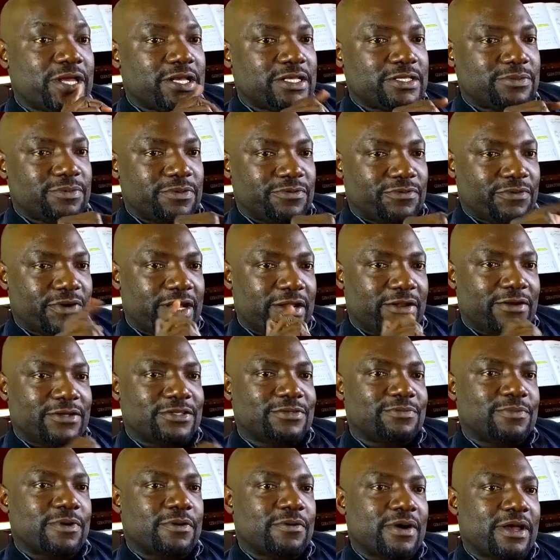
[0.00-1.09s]
years before I
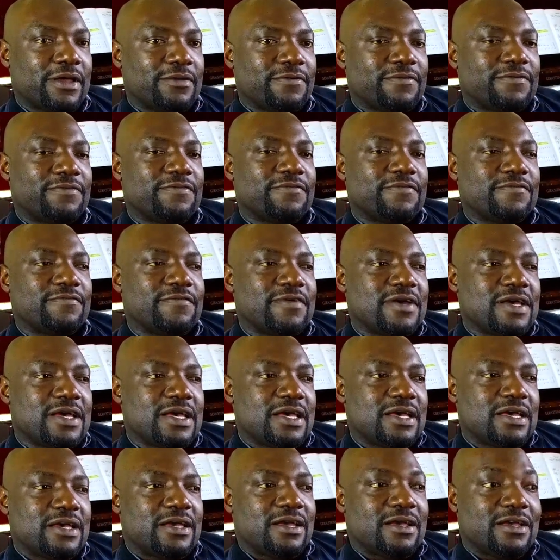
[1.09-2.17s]
lost my wife.
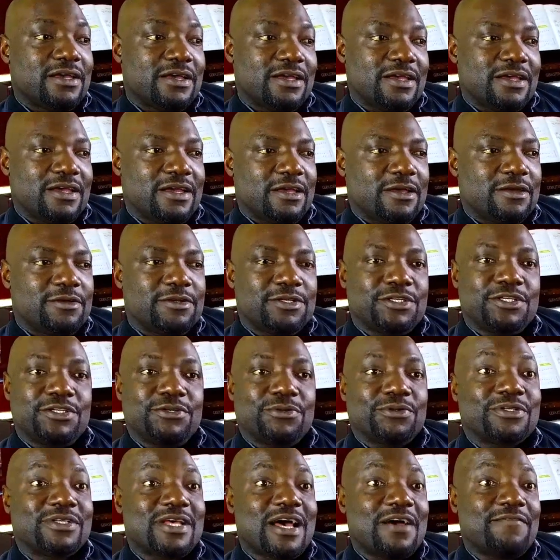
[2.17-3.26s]
She
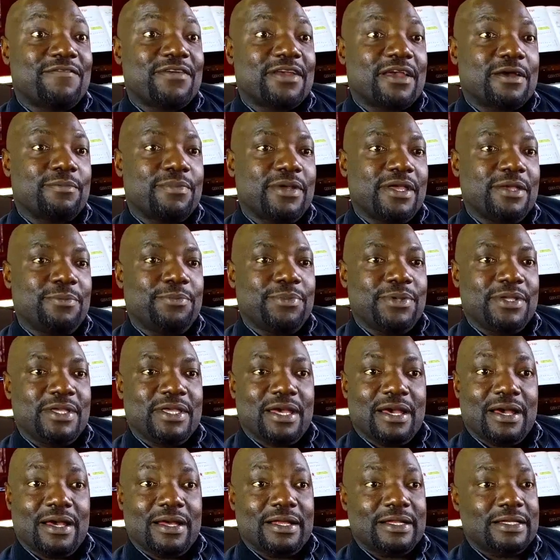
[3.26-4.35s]
was having a baby
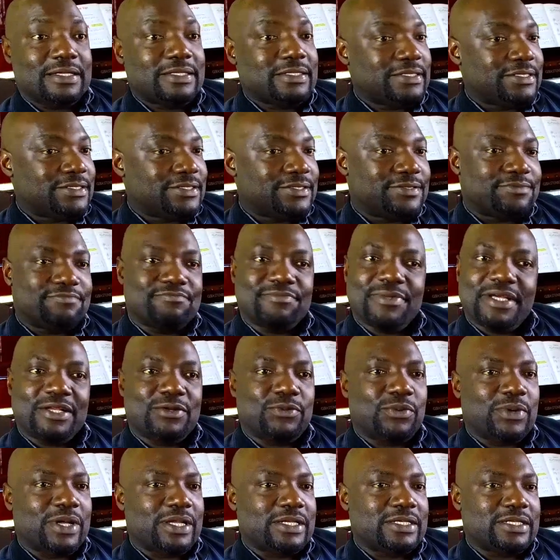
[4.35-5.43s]
and
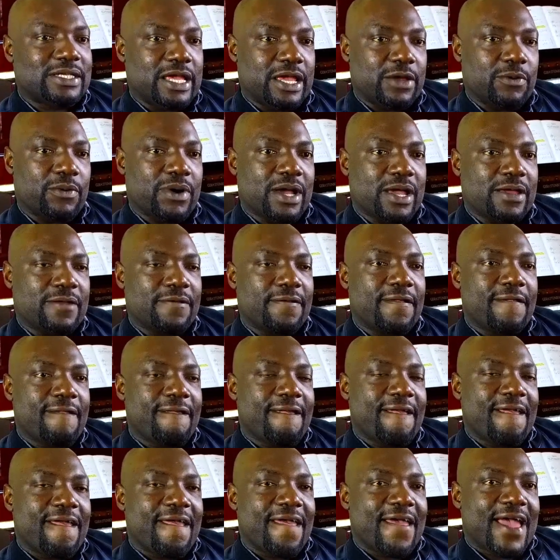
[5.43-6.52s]
it went haywire.
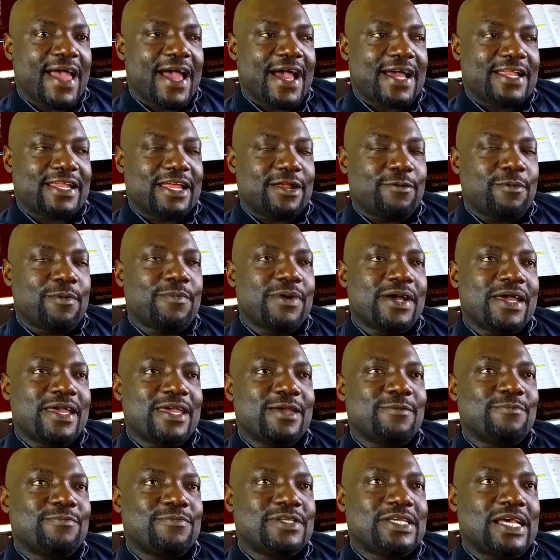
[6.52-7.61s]
And I remember
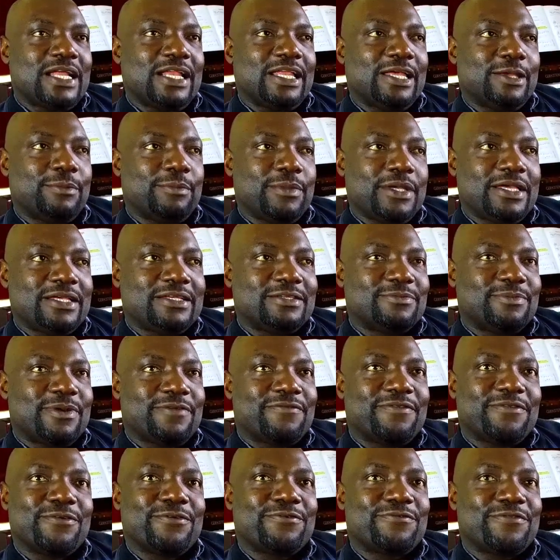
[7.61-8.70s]
him telling me, he's my
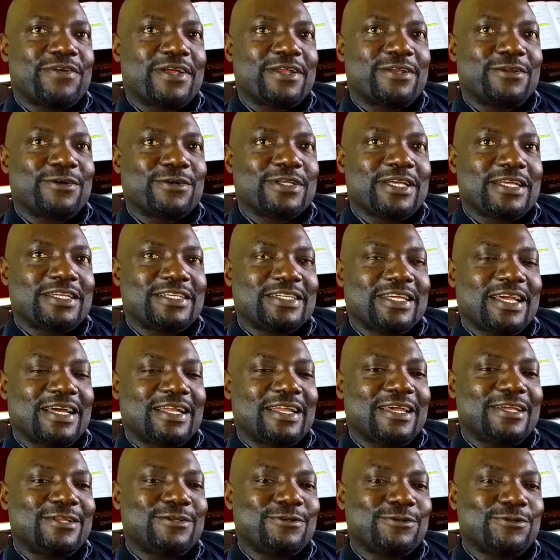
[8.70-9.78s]
good friend, Dr.
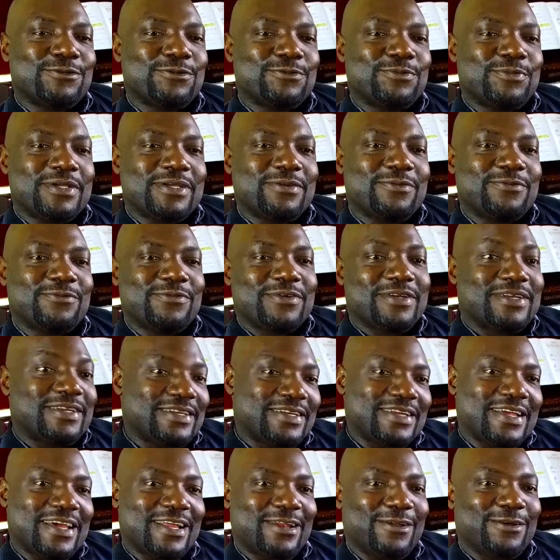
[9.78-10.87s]
Shikanda, he told me when
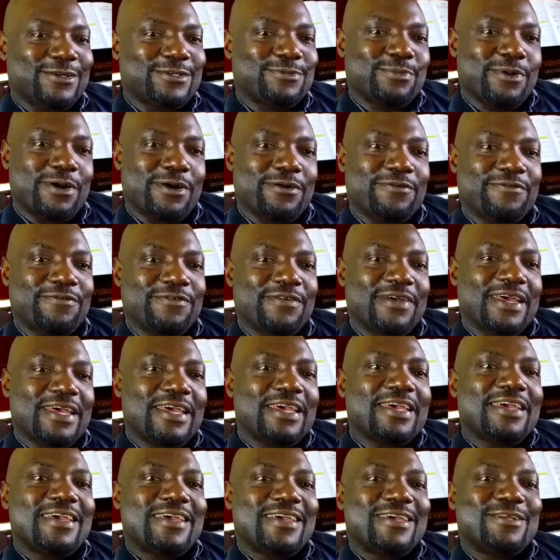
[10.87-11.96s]
I lost my wife,
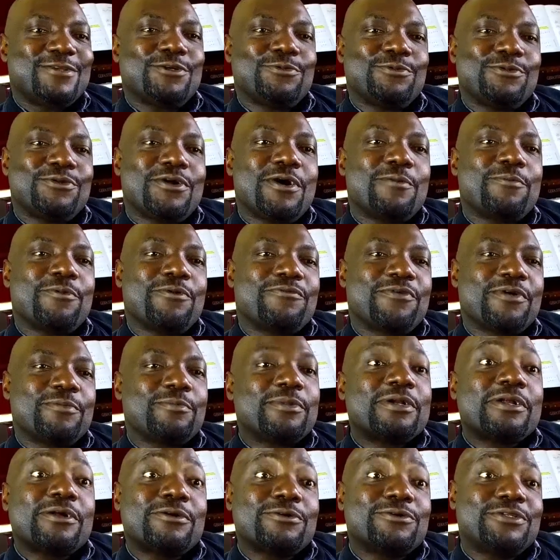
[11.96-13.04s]
he told me, you know, I'm your friend,
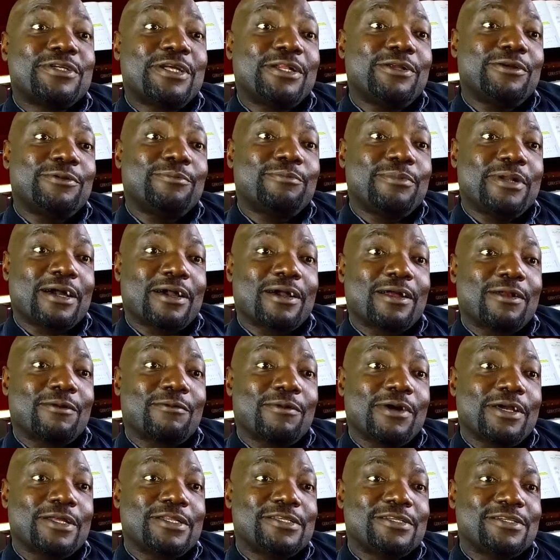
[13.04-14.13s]
but I want to tell you in black and
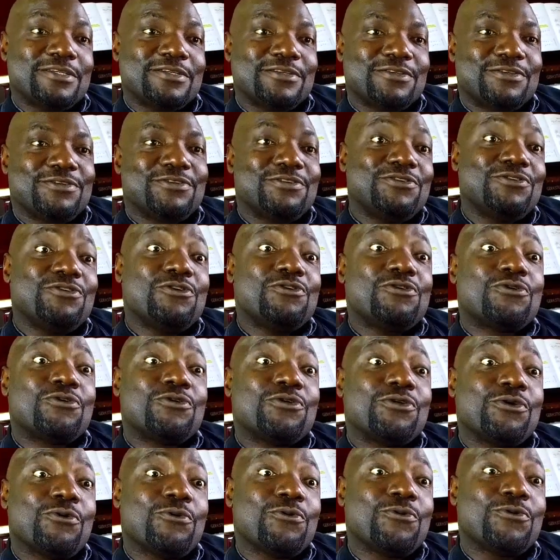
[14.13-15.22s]
white, you're on
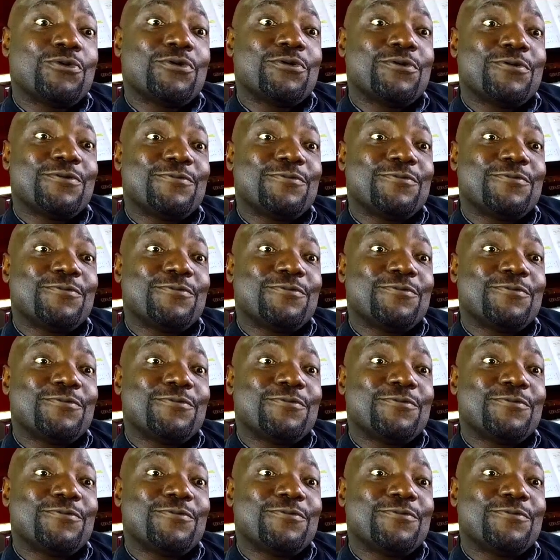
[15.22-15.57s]
your own.